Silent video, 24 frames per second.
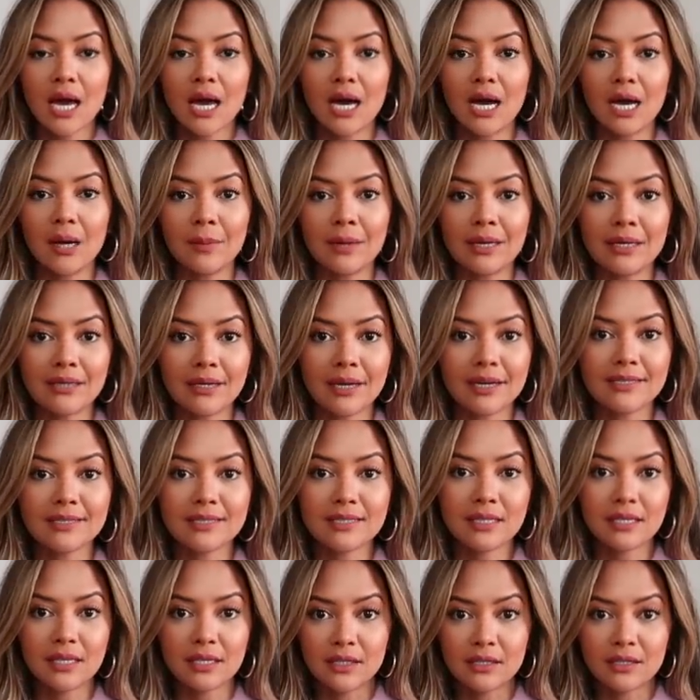at
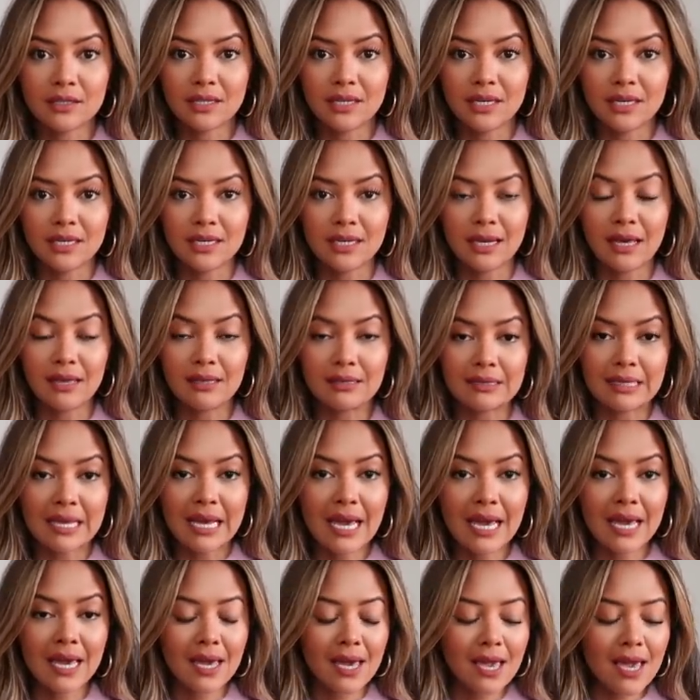nights here in
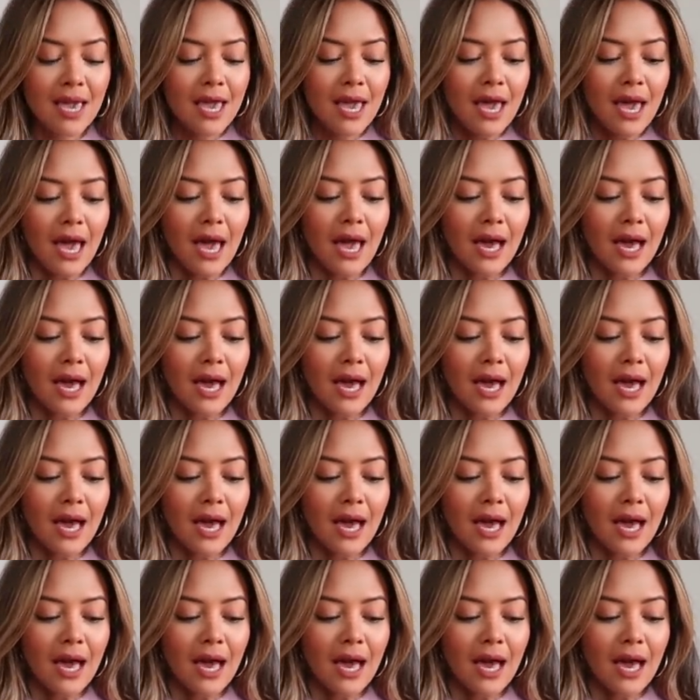LA.